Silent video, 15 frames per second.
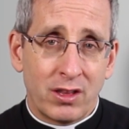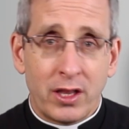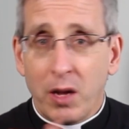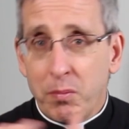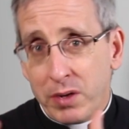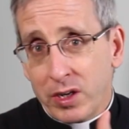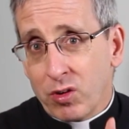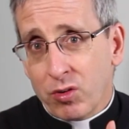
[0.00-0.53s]
the
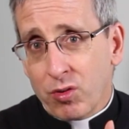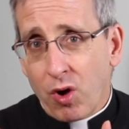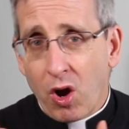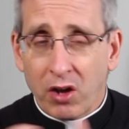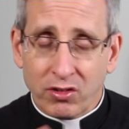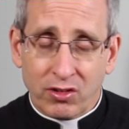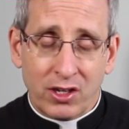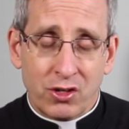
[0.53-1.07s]
bigger
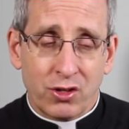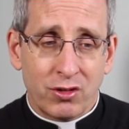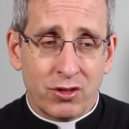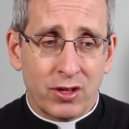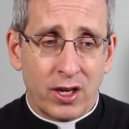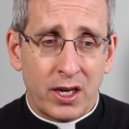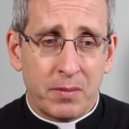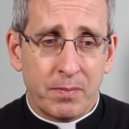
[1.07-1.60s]
cross, I should
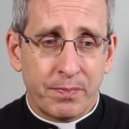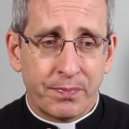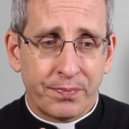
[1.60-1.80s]
say?